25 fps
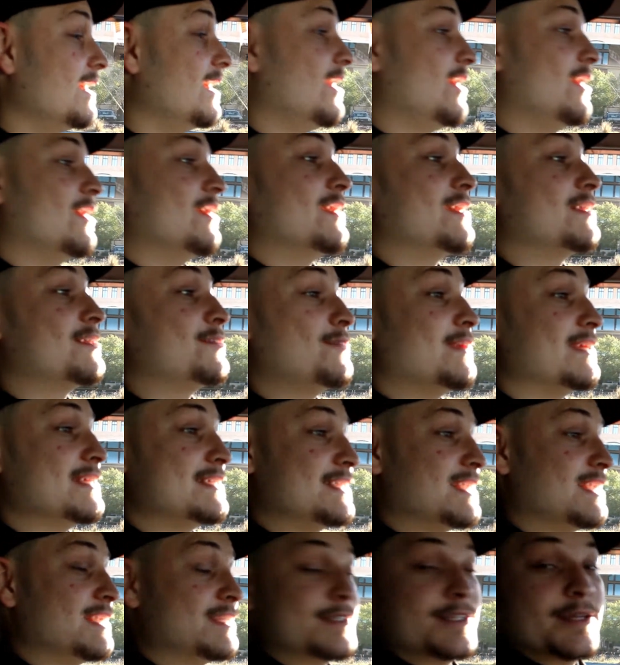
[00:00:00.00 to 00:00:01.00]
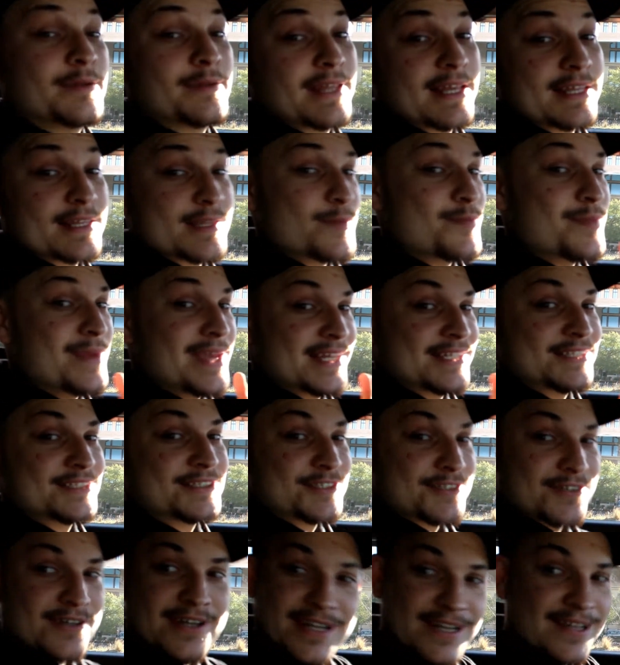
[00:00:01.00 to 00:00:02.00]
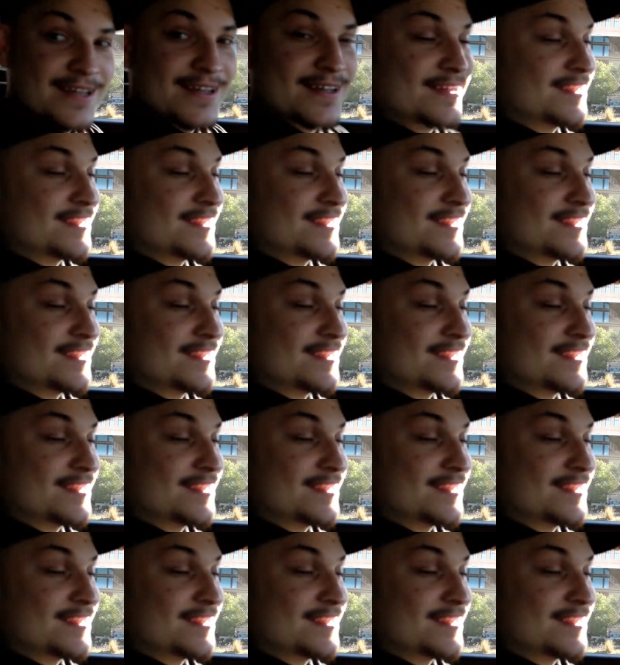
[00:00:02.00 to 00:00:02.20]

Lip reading: or not the residential, like the main street.